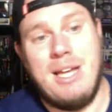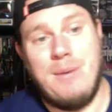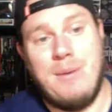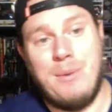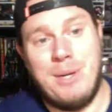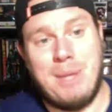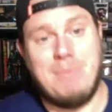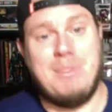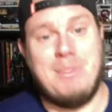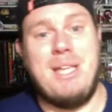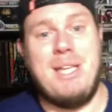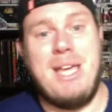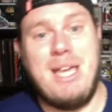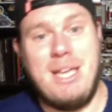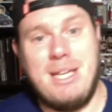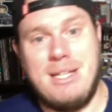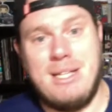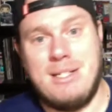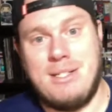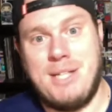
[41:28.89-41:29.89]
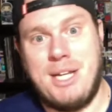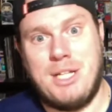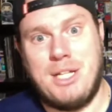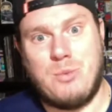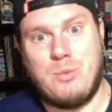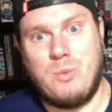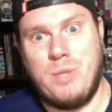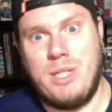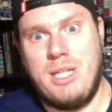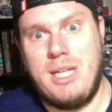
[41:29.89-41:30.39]
What I'm saying is like
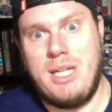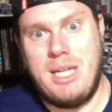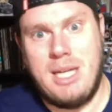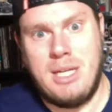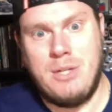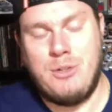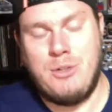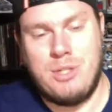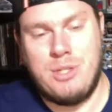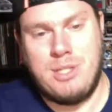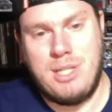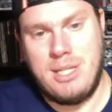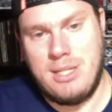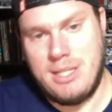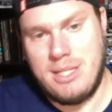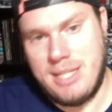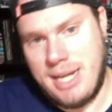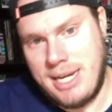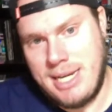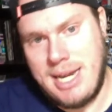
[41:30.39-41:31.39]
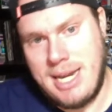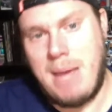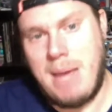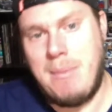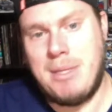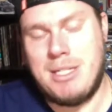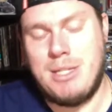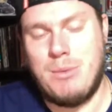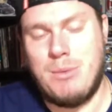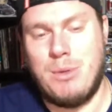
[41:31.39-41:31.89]
it's really interesting the
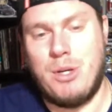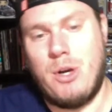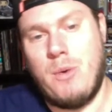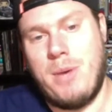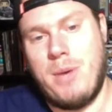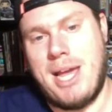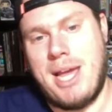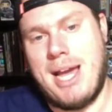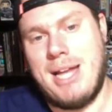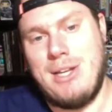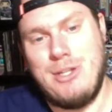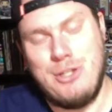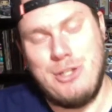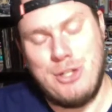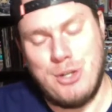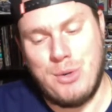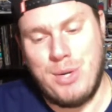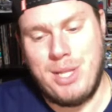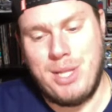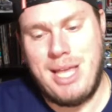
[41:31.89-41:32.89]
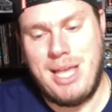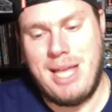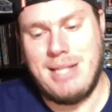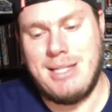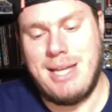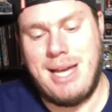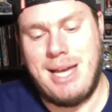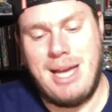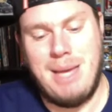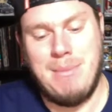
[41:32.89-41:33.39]
dynamics that were going on during that
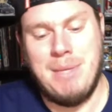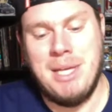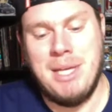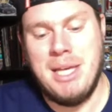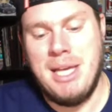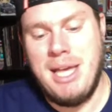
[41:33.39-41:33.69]
time,